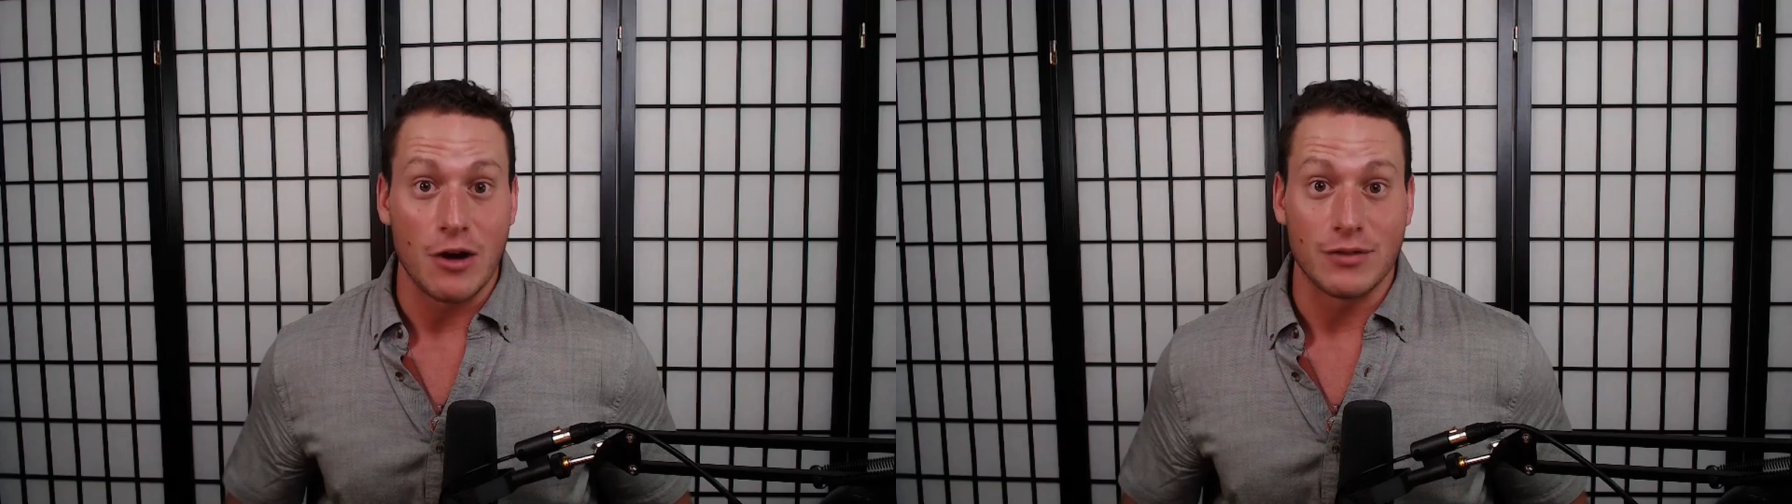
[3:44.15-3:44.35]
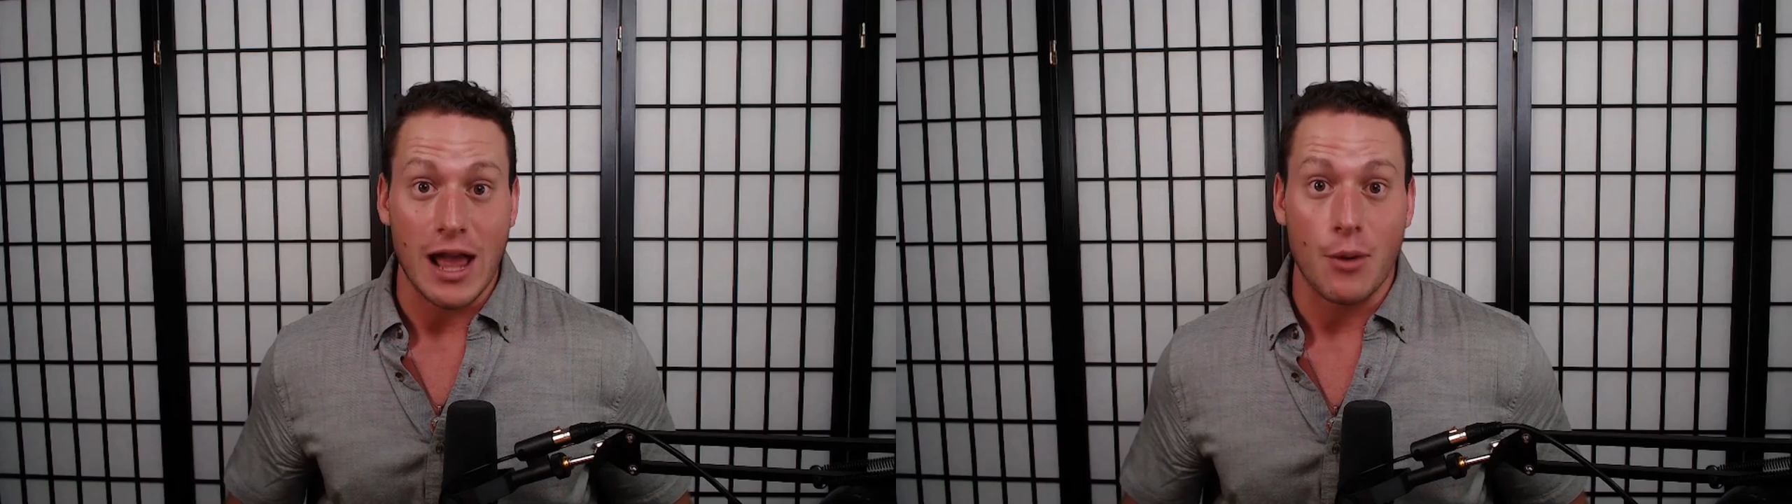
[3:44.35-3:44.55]

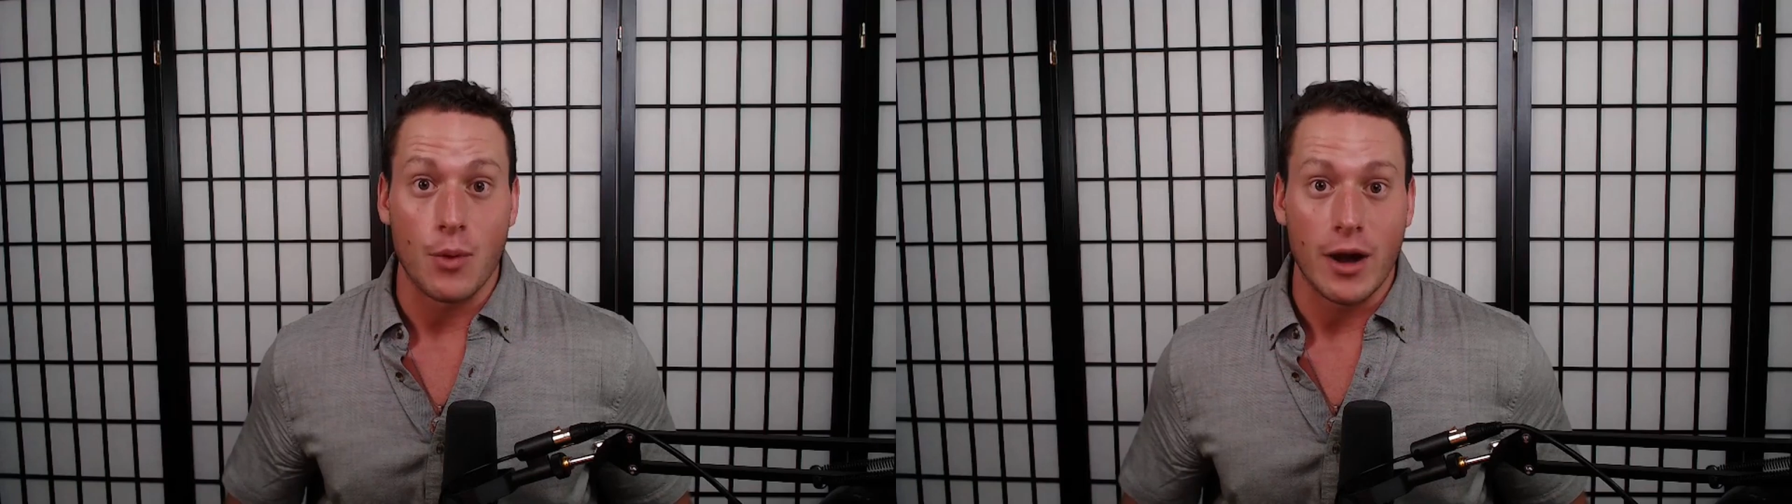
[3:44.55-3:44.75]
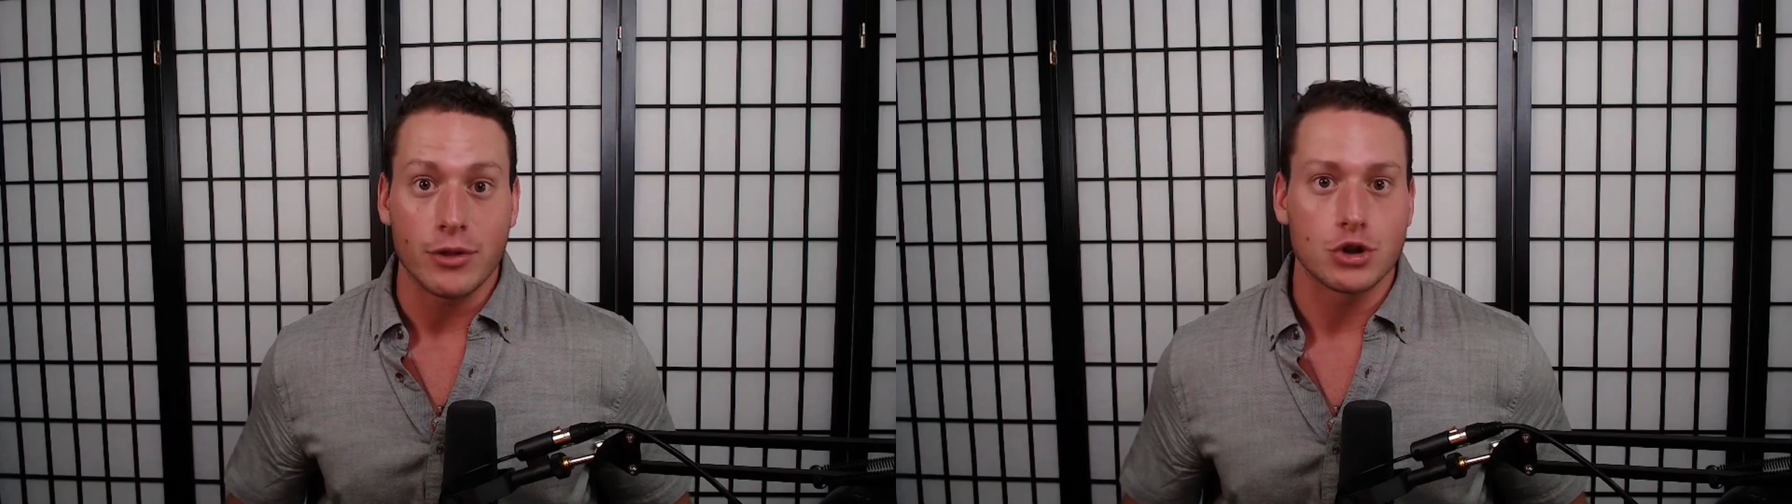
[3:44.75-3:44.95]
of that
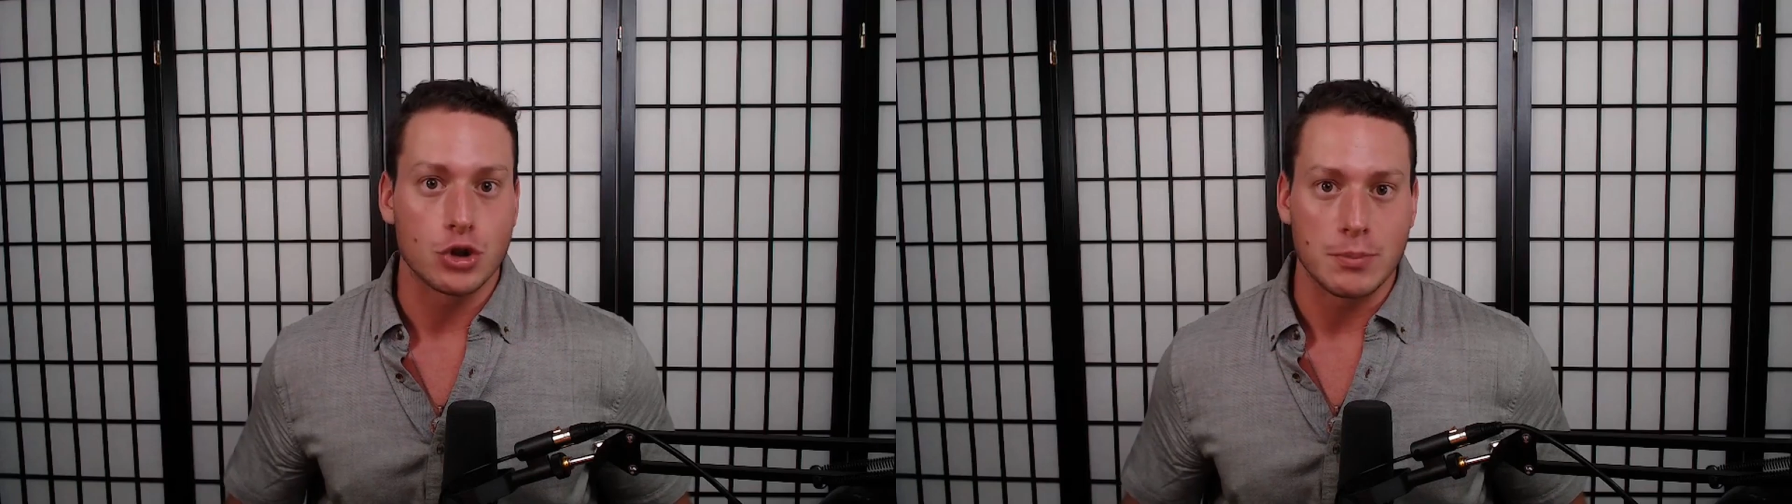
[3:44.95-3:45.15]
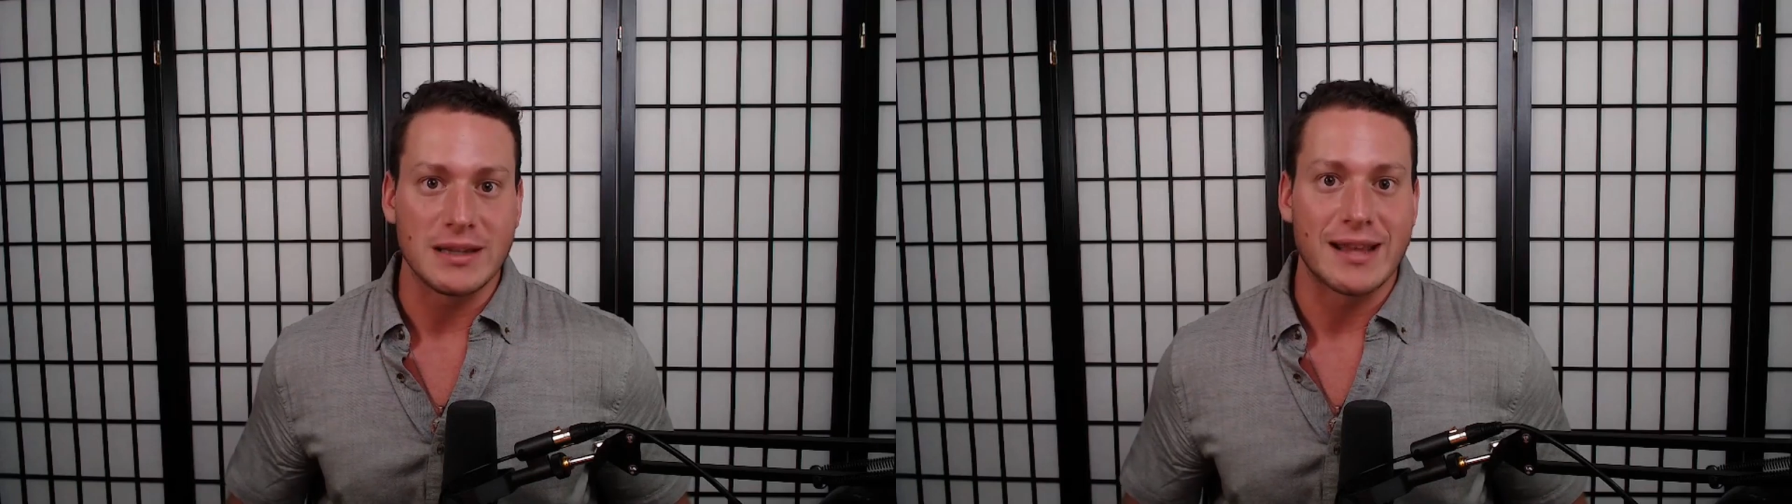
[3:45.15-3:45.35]
wealth
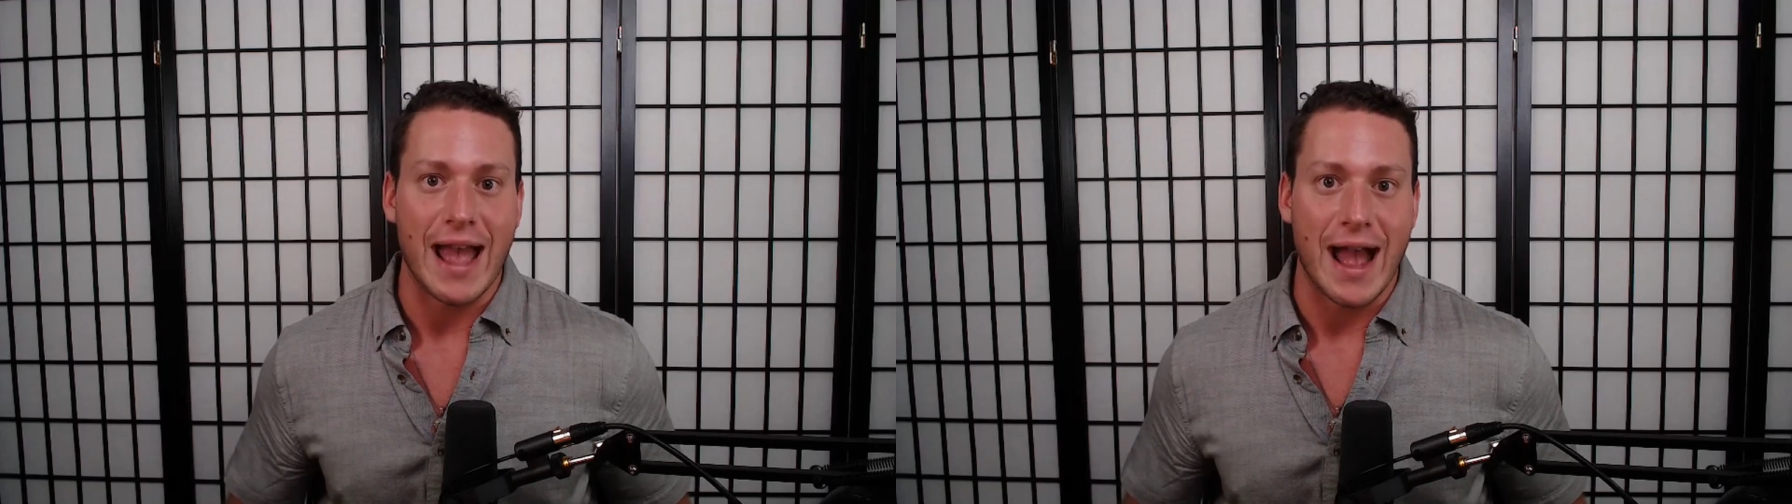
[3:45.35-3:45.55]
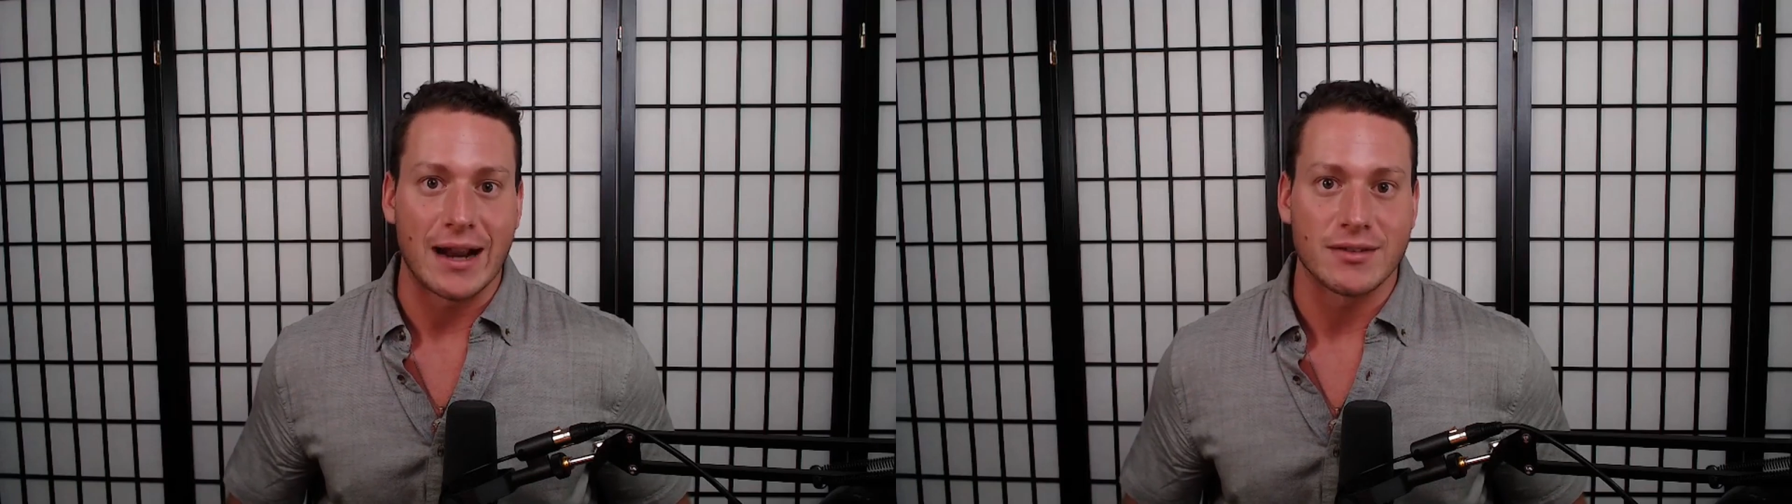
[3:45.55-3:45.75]
should be
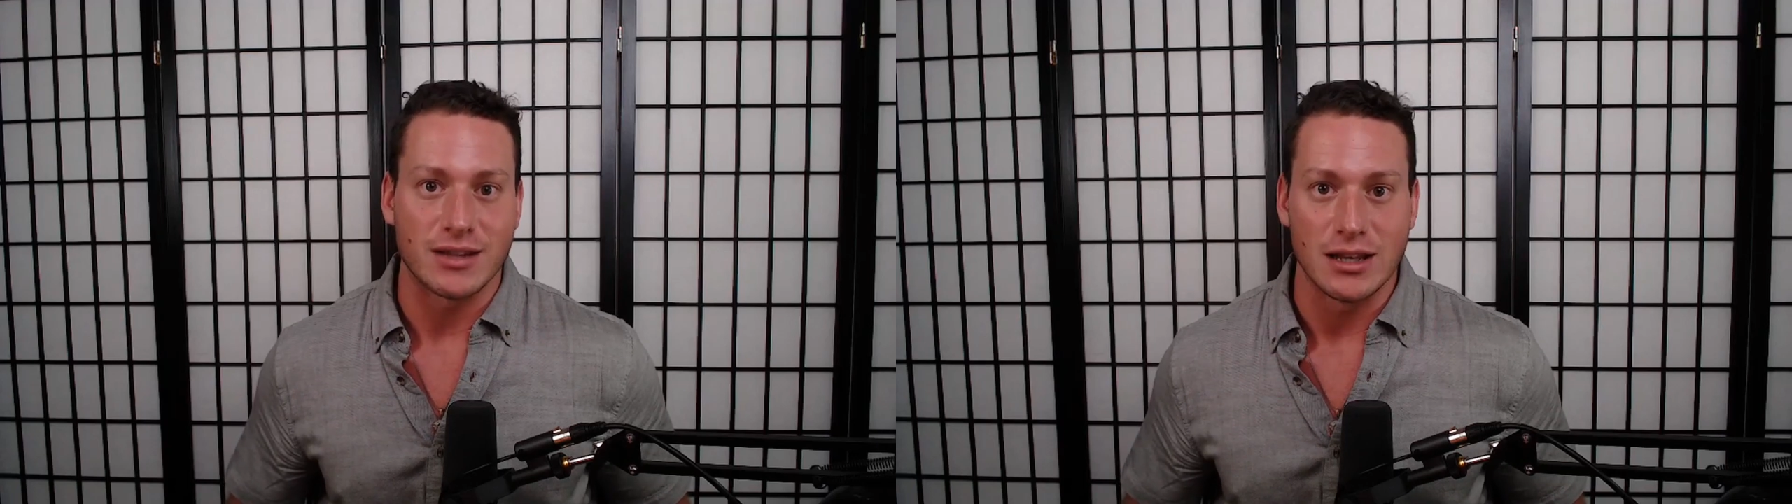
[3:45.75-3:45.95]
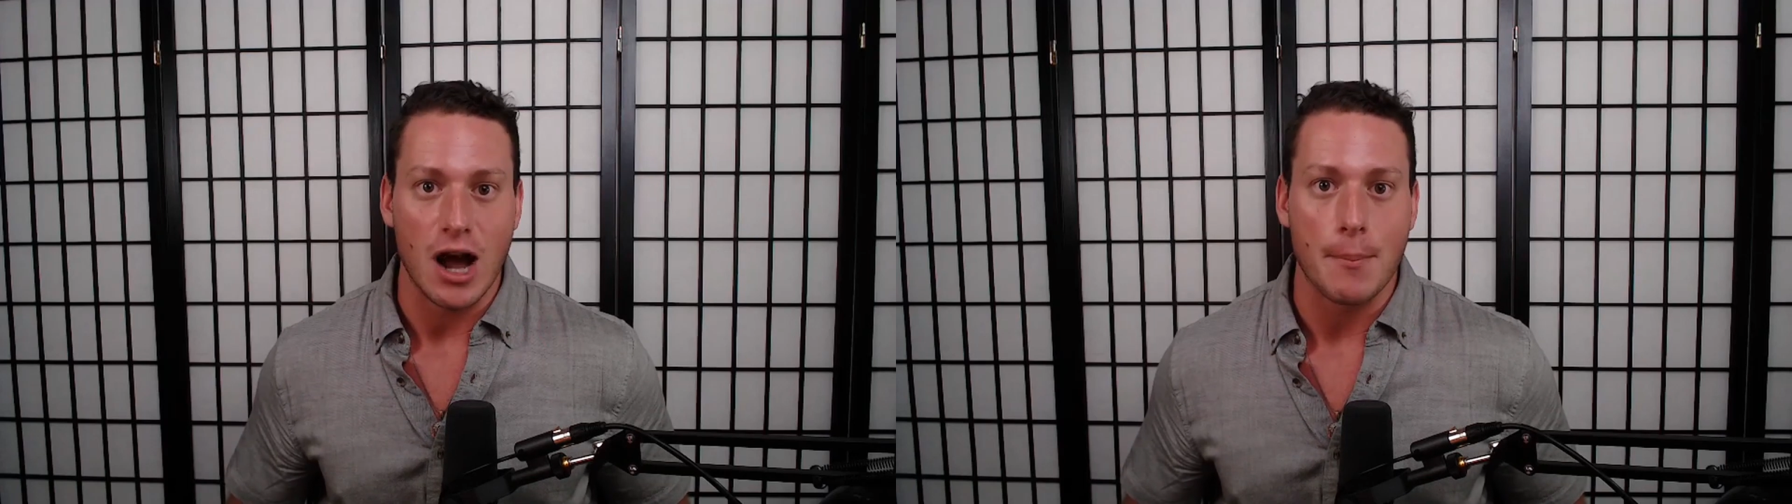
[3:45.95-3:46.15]

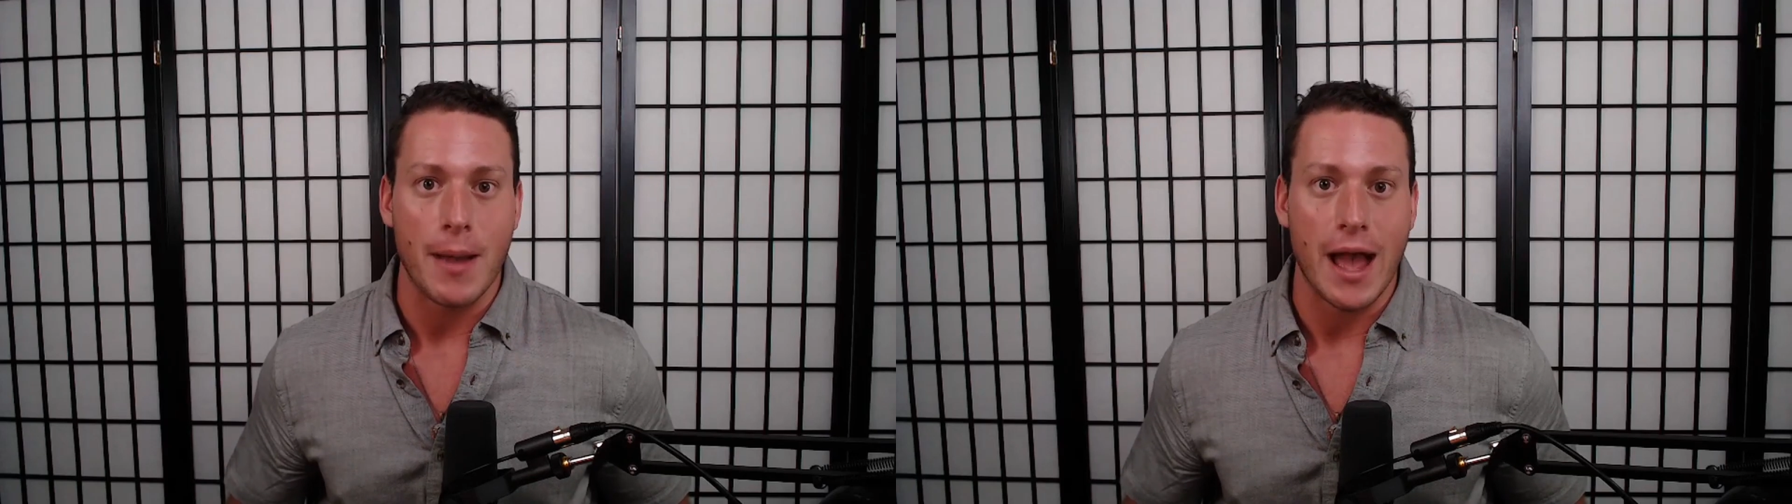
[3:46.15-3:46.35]
taxed and not